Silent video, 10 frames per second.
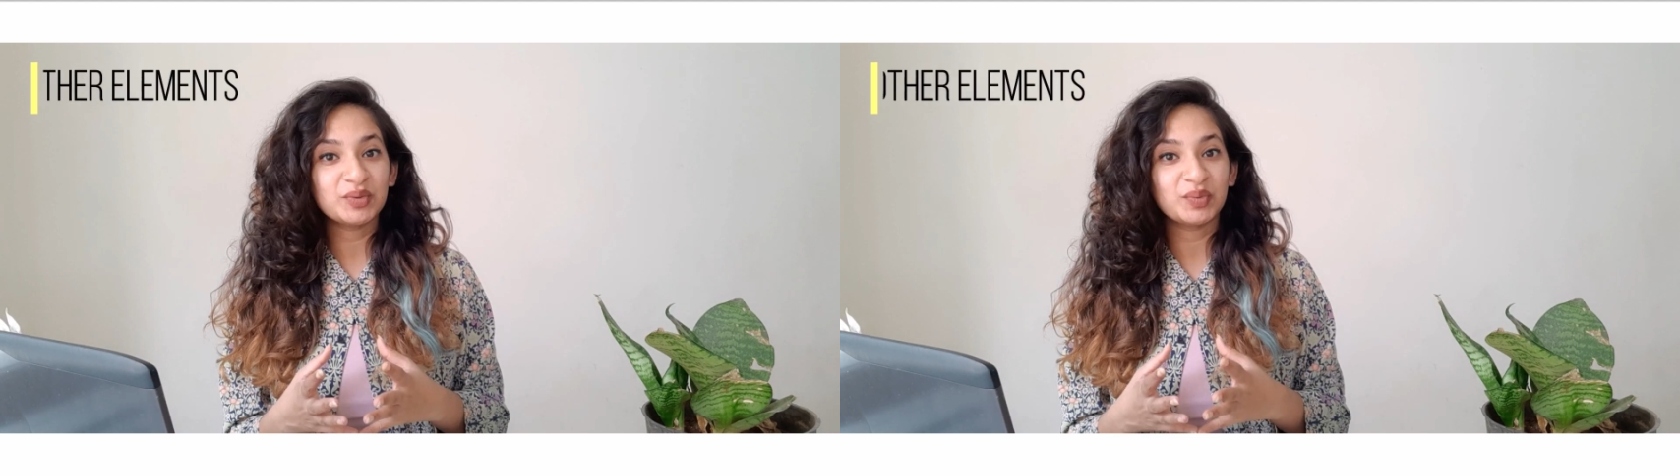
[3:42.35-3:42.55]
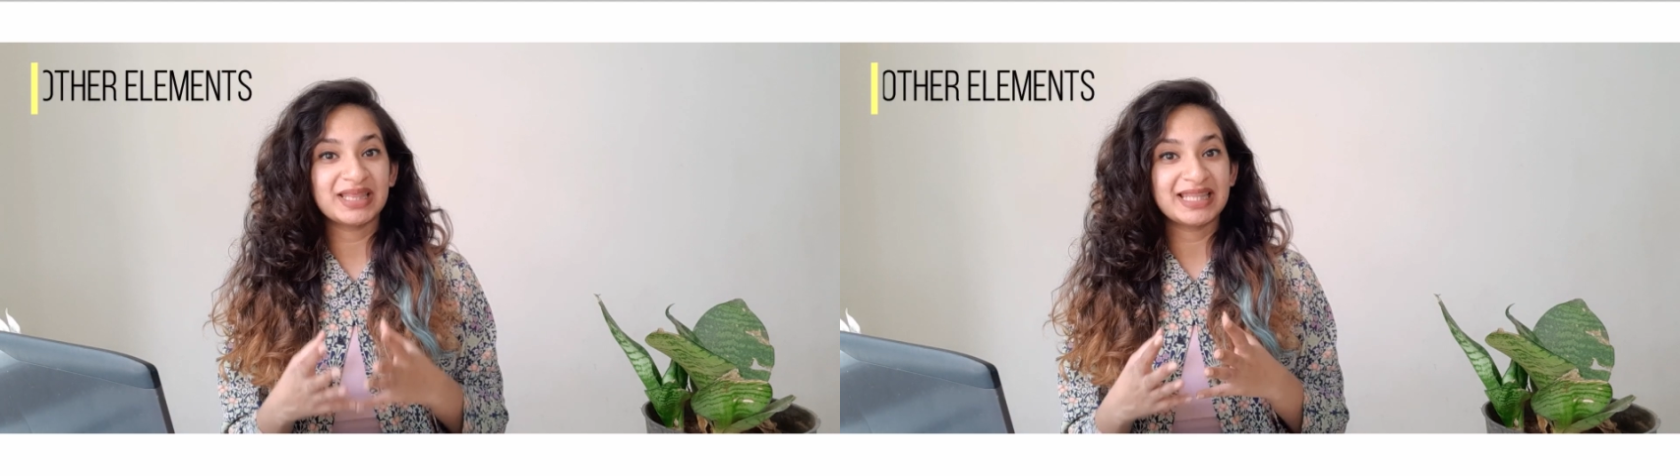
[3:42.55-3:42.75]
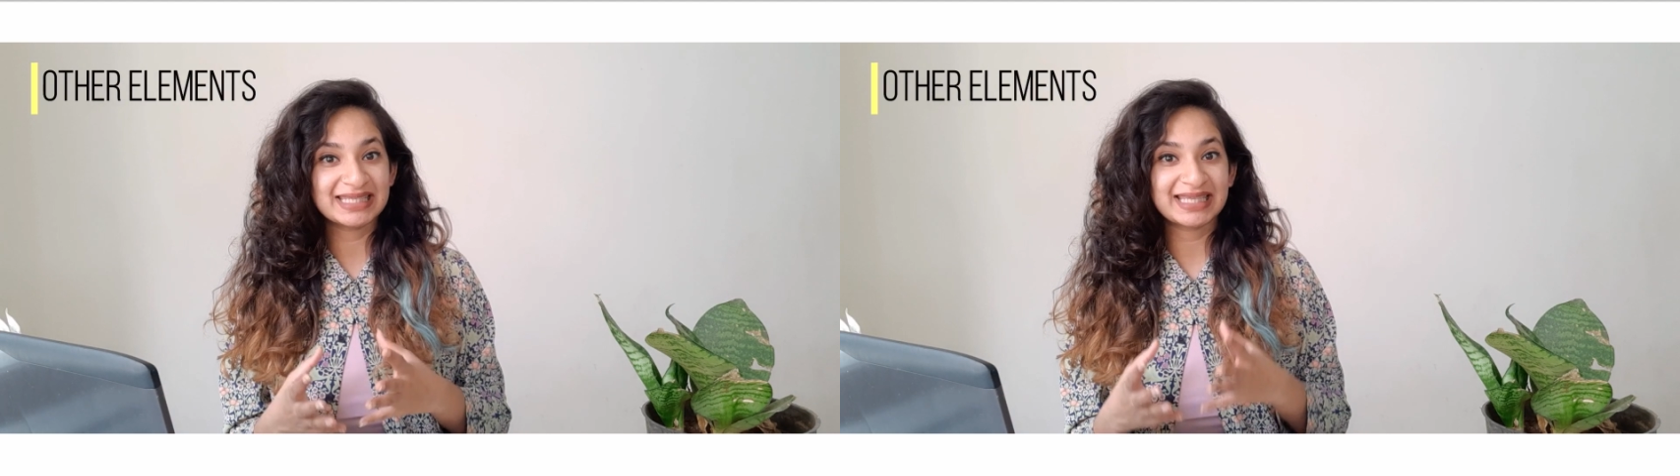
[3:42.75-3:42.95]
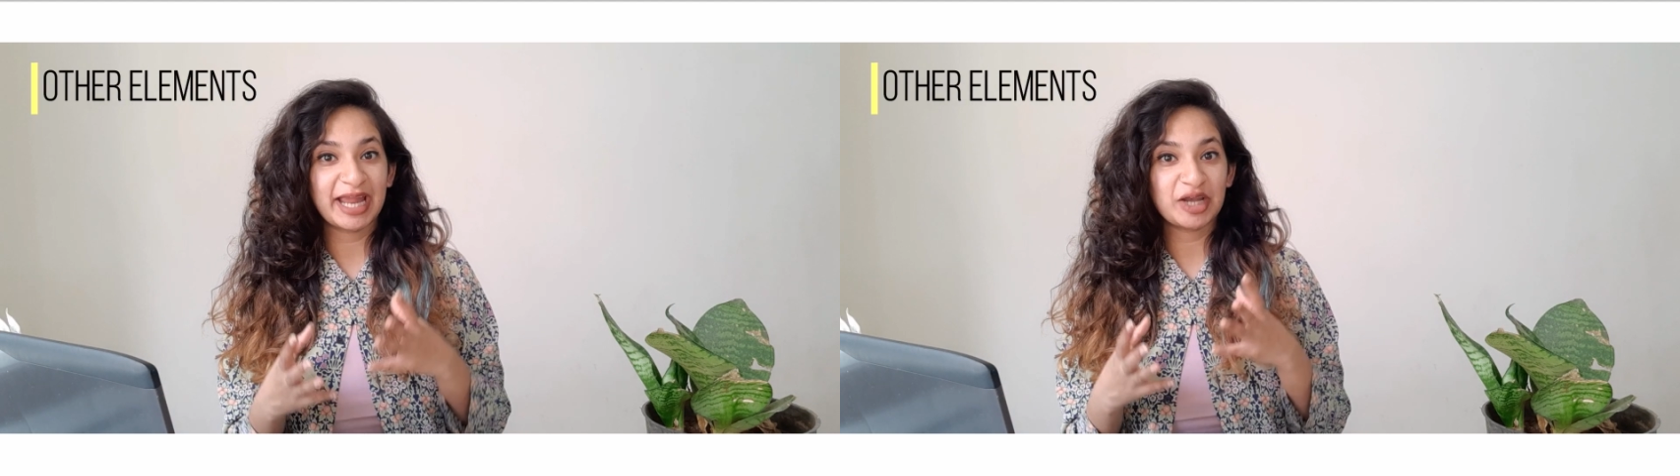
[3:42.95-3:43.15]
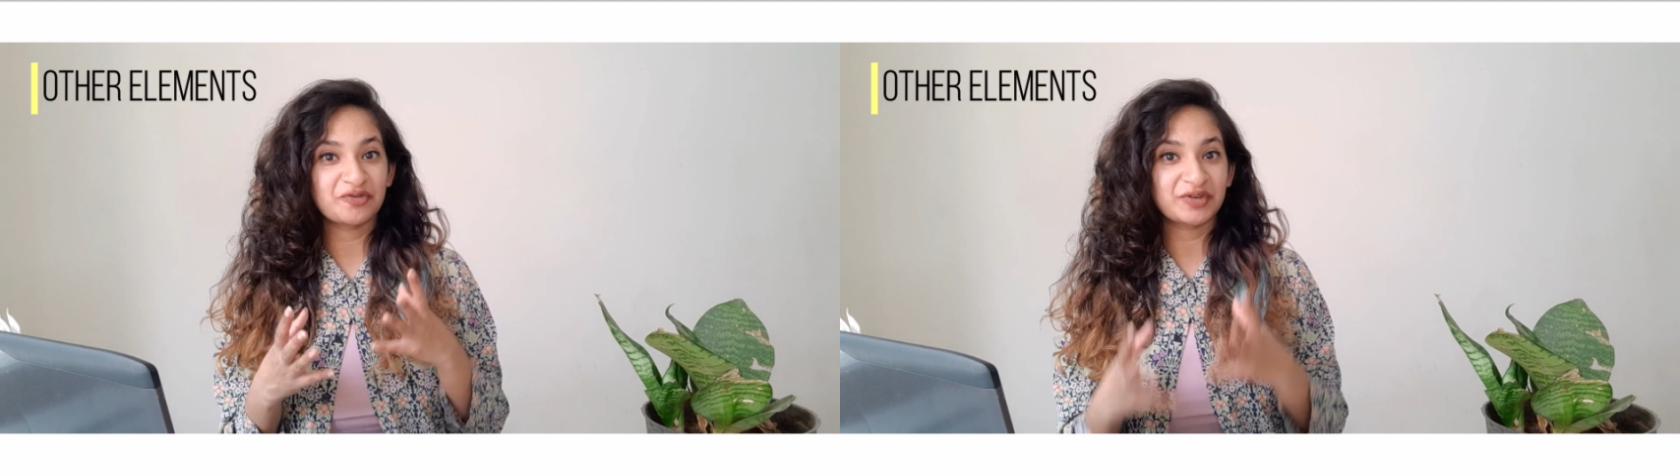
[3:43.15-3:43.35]
with this
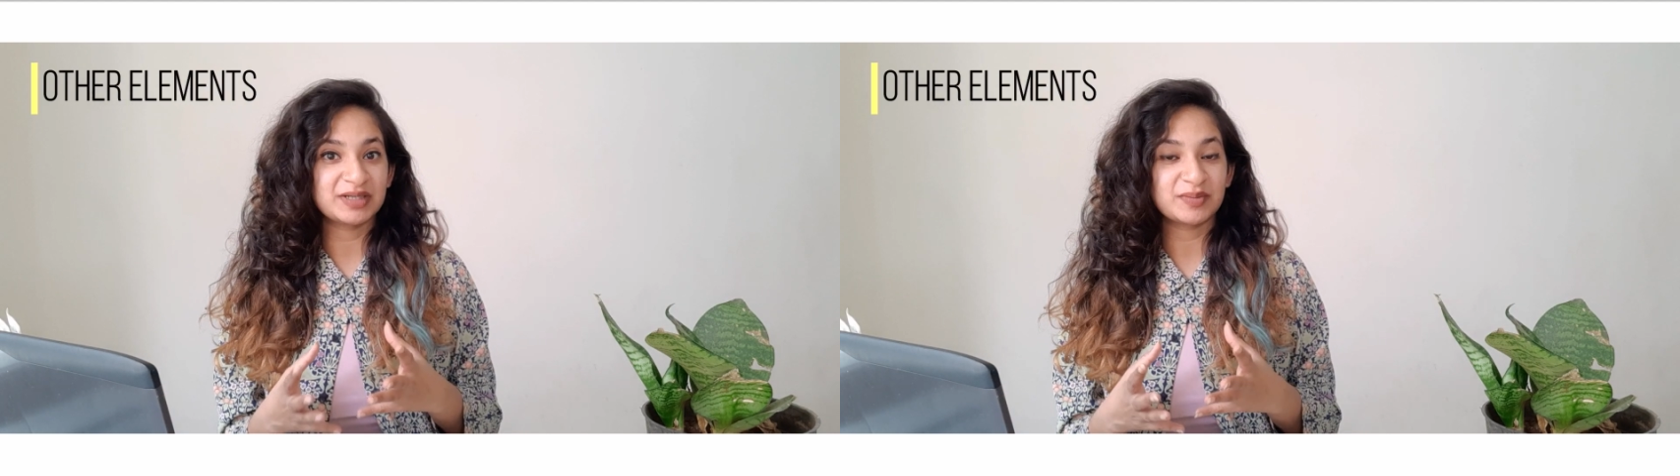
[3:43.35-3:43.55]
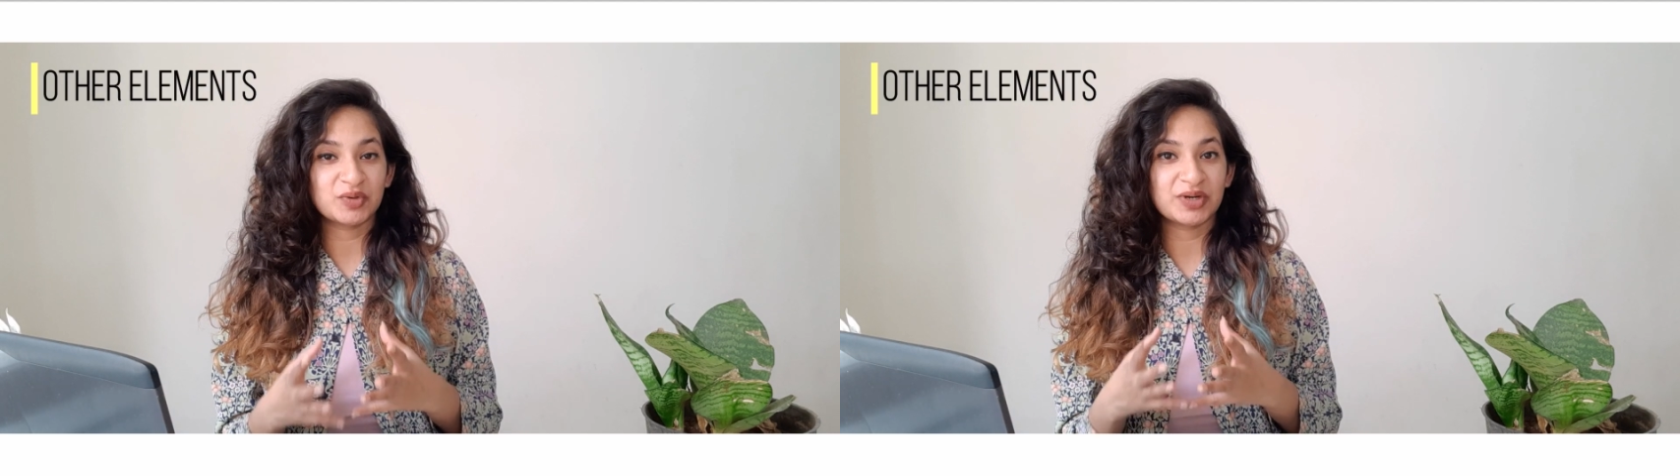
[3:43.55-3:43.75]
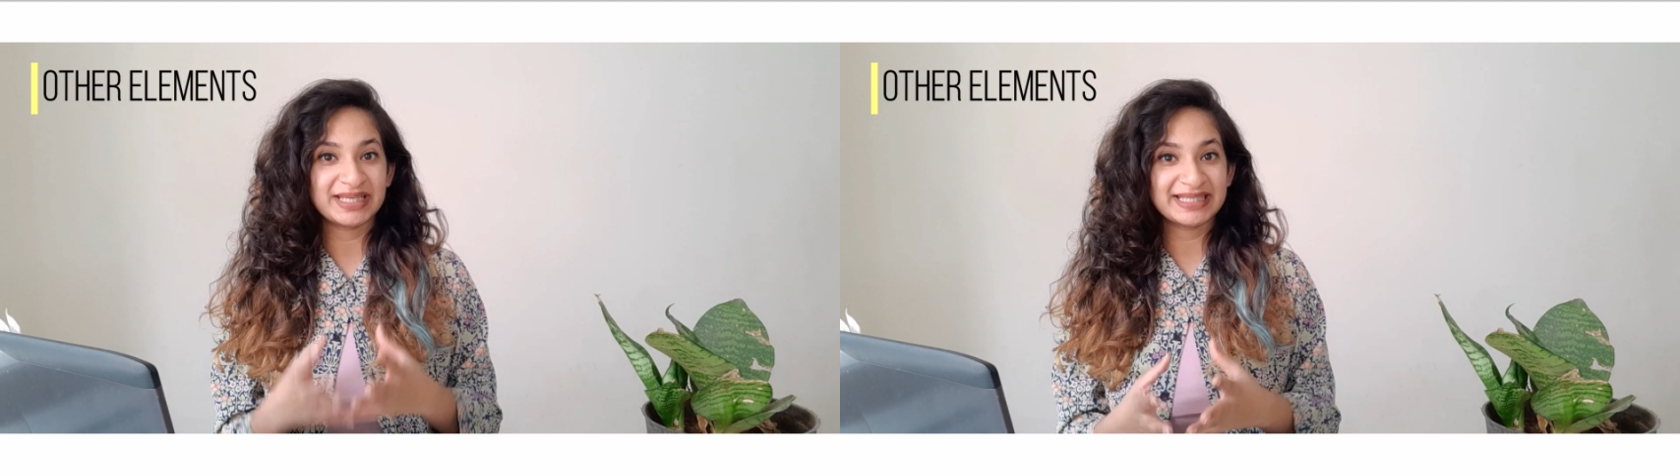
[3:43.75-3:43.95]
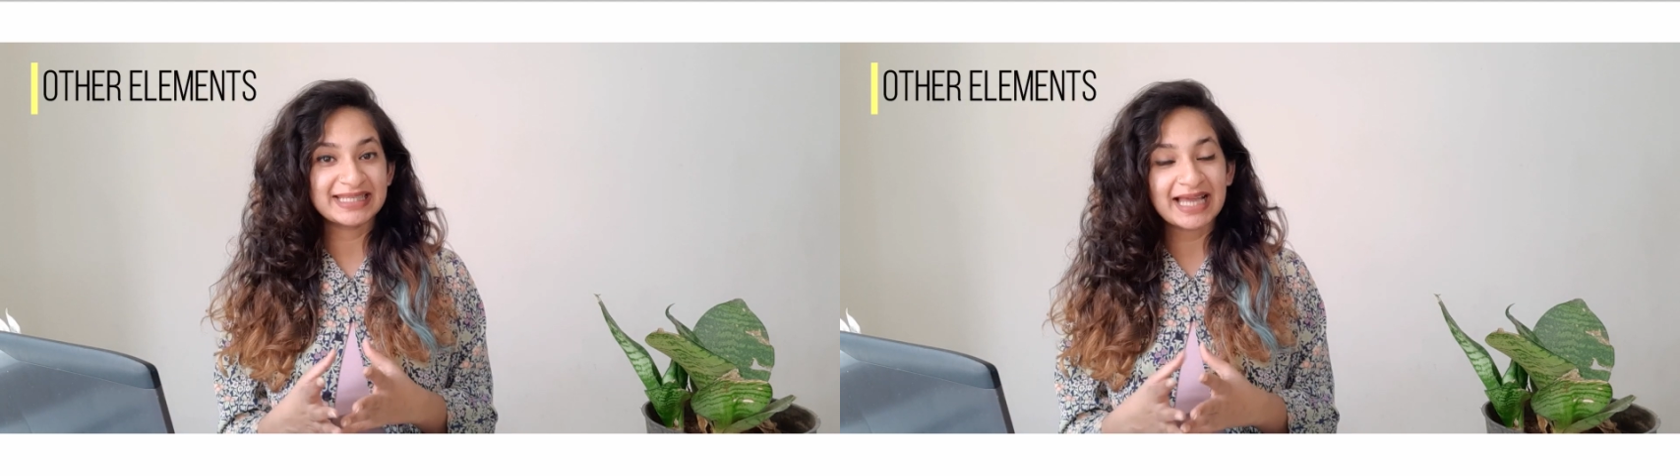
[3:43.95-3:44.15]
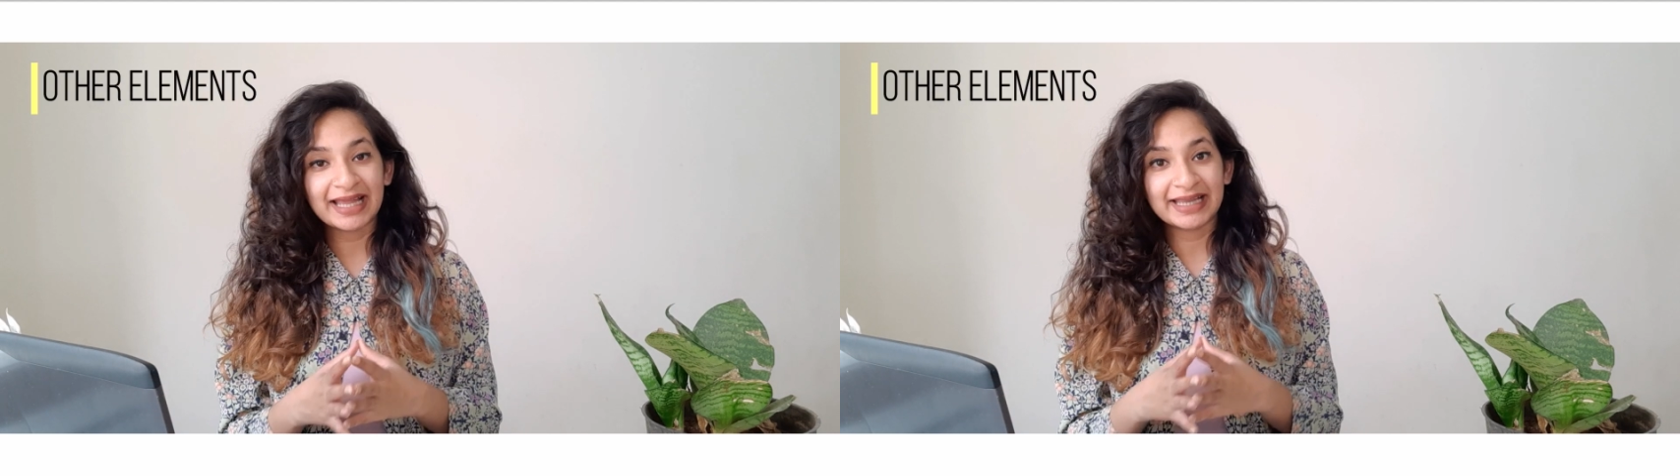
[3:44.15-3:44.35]
kind of contemporary
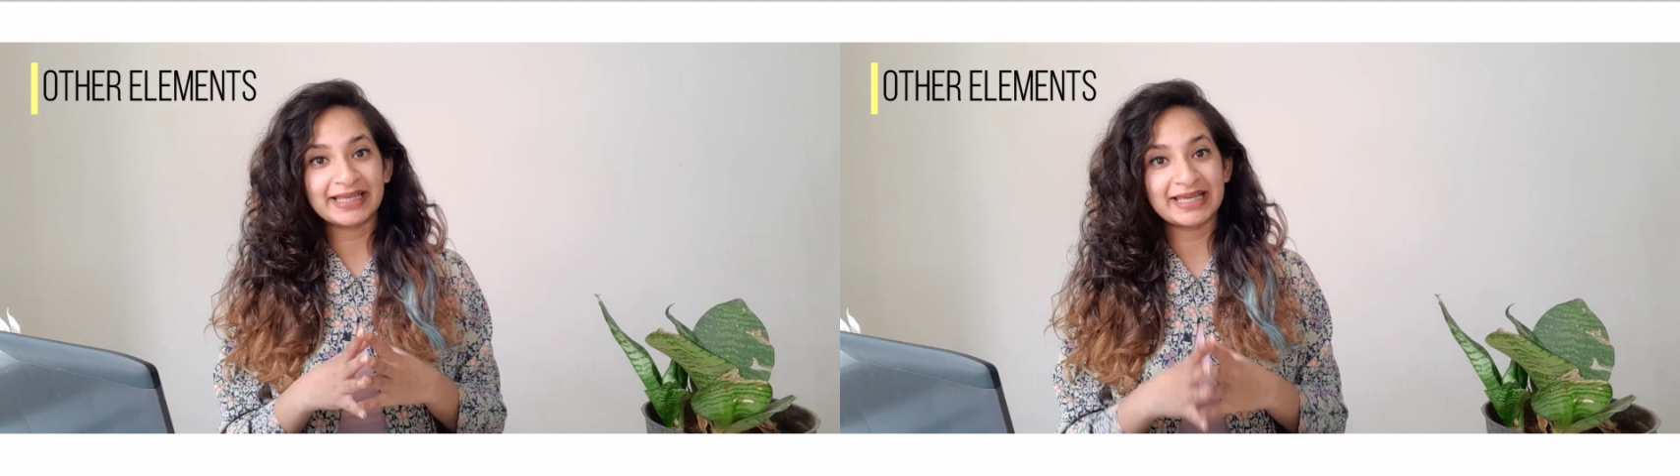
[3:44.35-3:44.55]
style